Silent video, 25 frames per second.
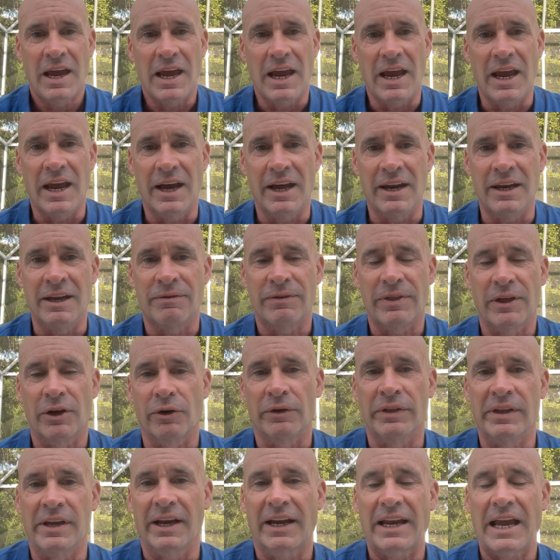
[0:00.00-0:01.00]
And if they're
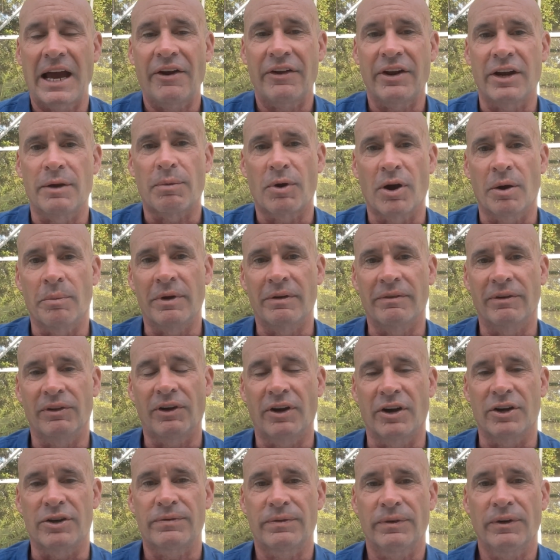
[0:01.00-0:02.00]
in the accounting department of a
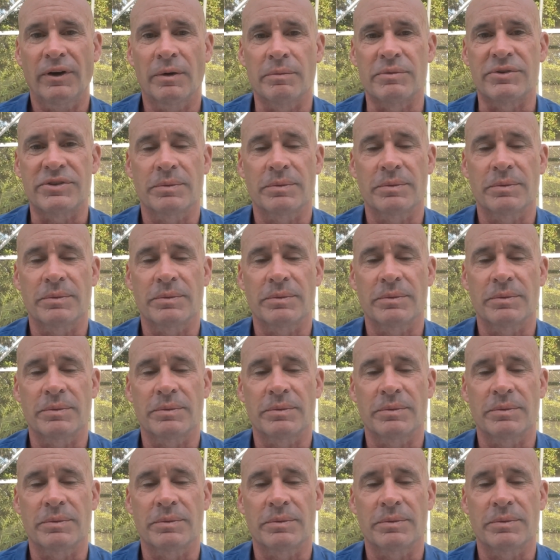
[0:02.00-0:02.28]
large firm,